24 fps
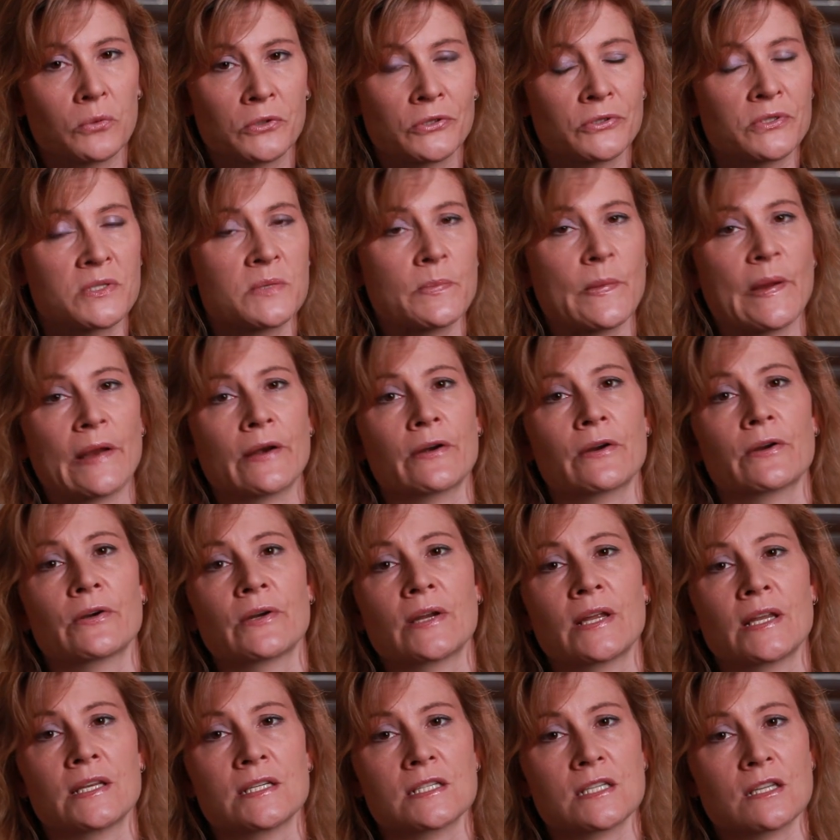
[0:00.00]
looks better
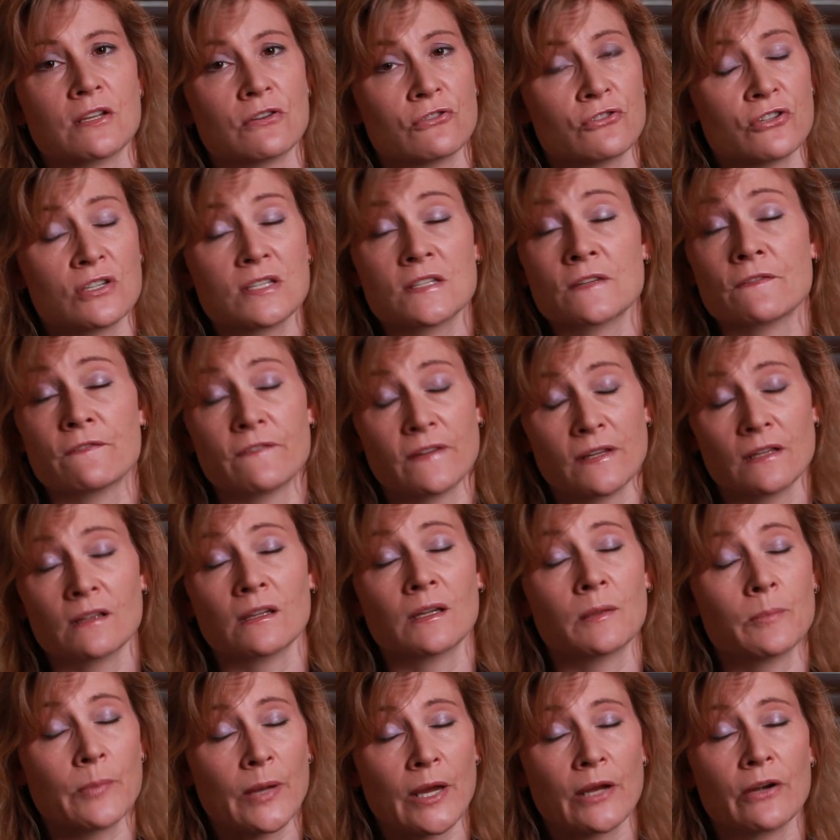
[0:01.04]
and they're just
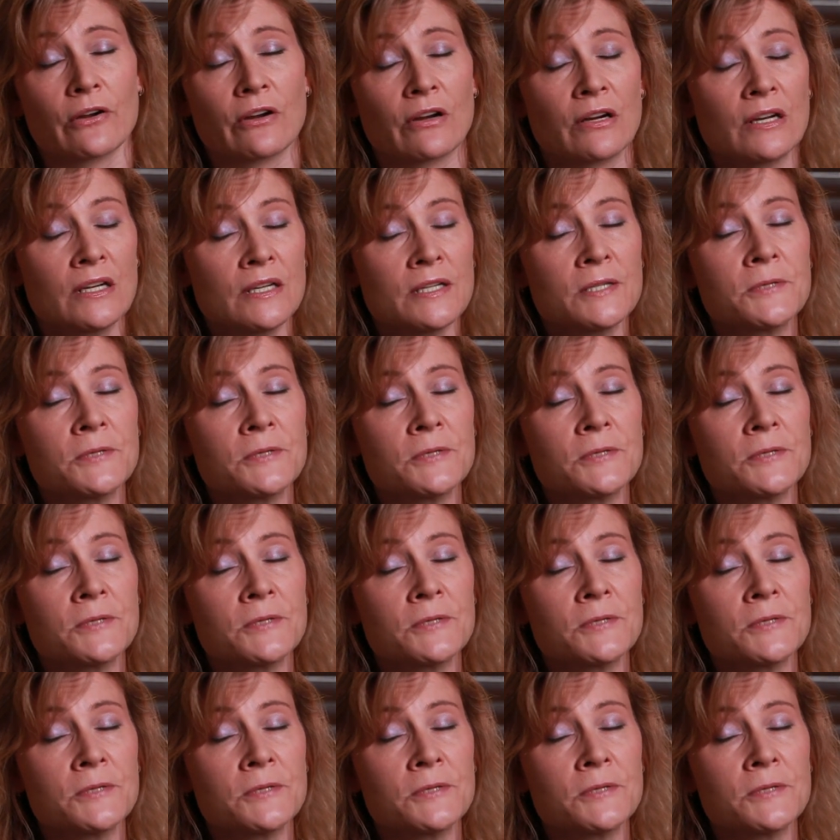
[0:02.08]
feeling better.